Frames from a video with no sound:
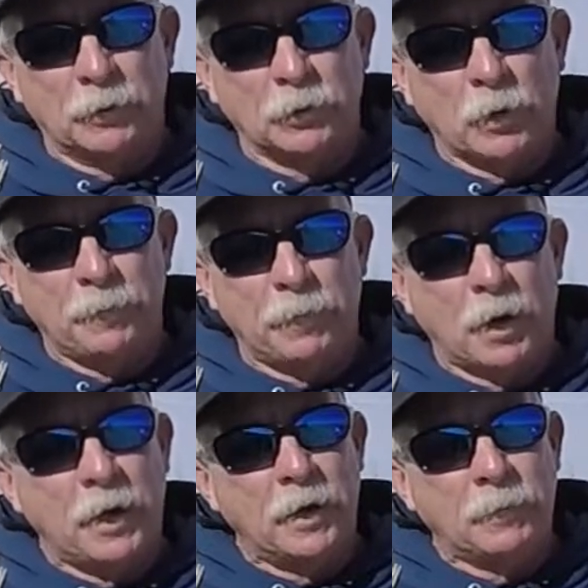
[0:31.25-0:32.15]
So
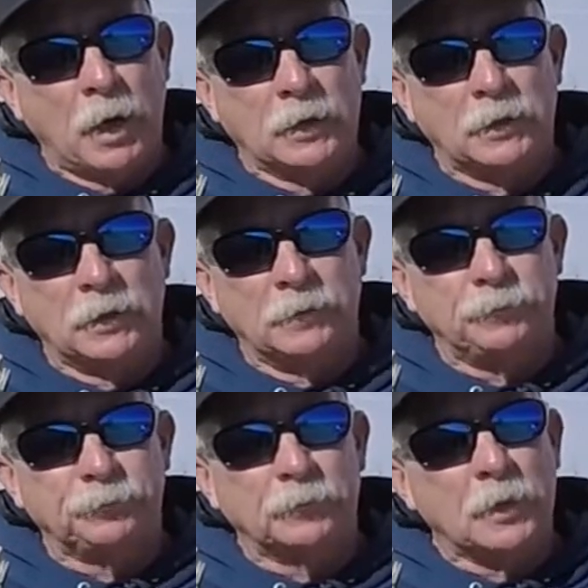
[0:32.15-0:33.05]
I unboxed it
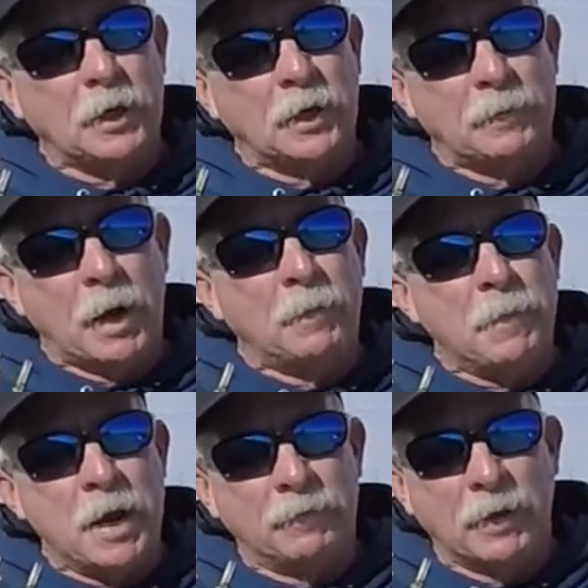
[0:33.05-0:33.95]
in about
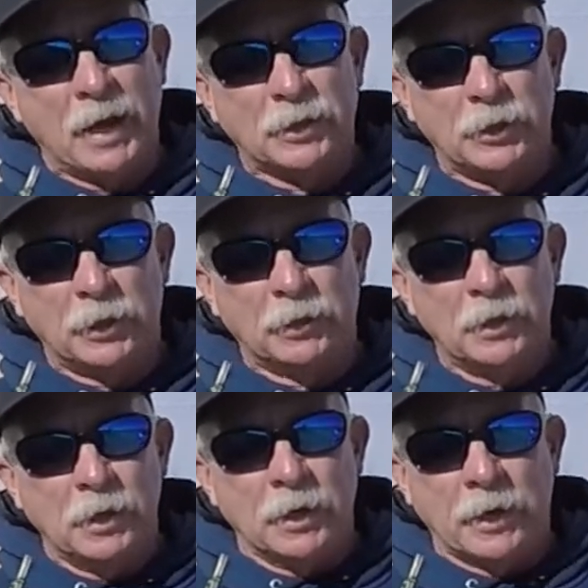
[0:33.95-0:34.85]
May of last year,
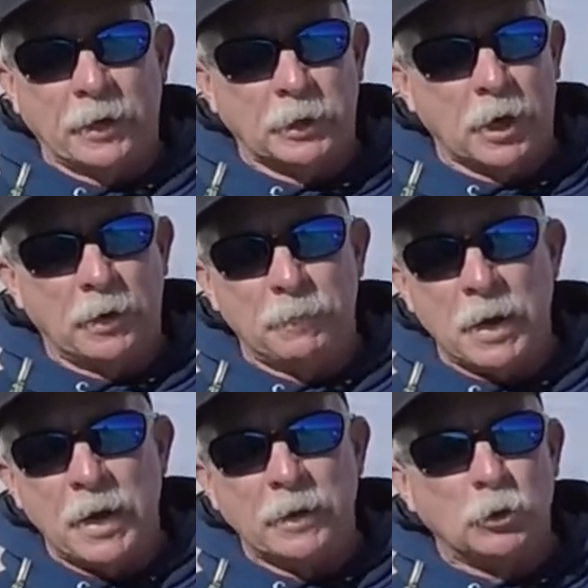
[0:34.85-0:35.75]
and I shot it
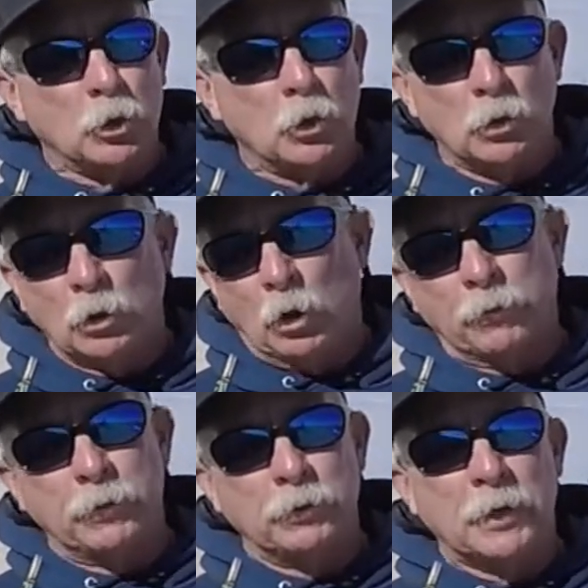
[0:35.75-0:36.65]
May, June, all
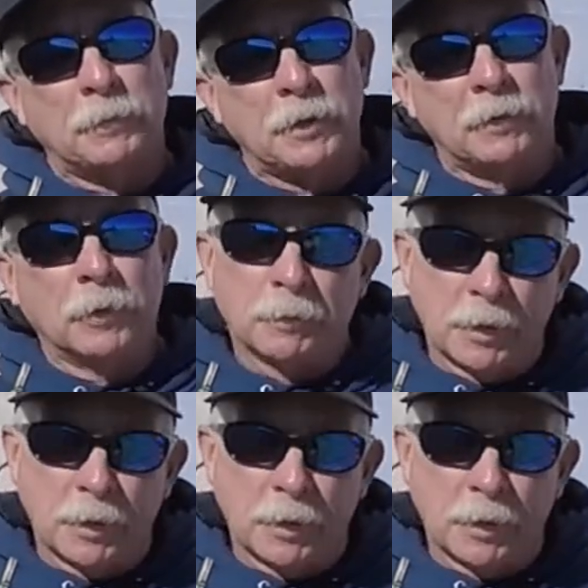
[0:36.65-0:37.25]
through September at my